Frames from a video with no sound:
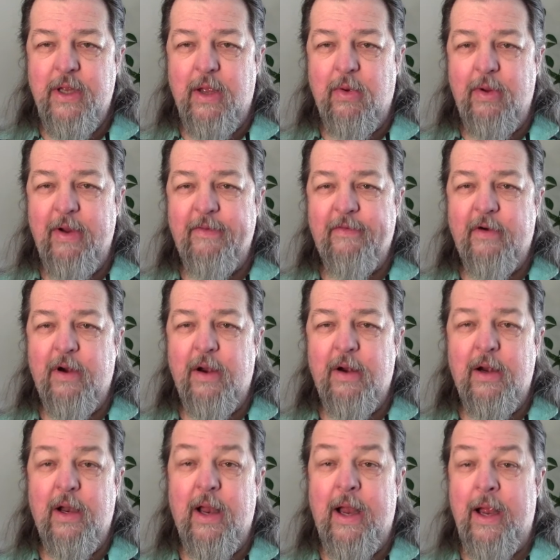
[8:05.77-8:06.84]
However,
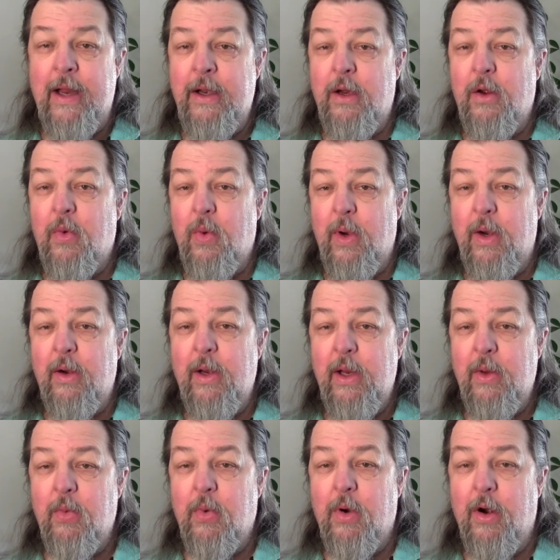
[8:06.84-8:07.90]
I know where
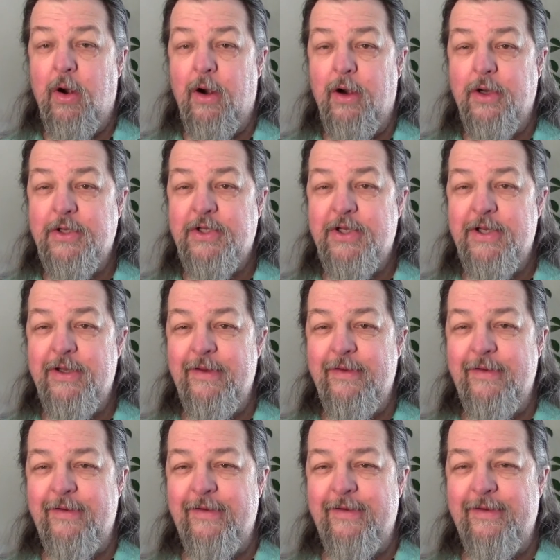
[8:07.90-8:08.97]
he works.
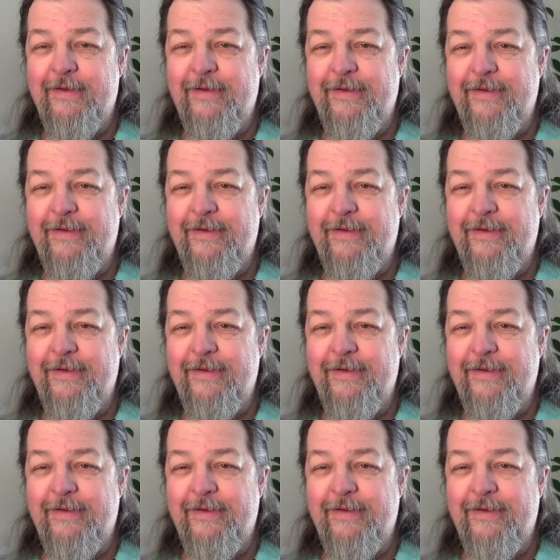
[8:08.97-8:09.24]
So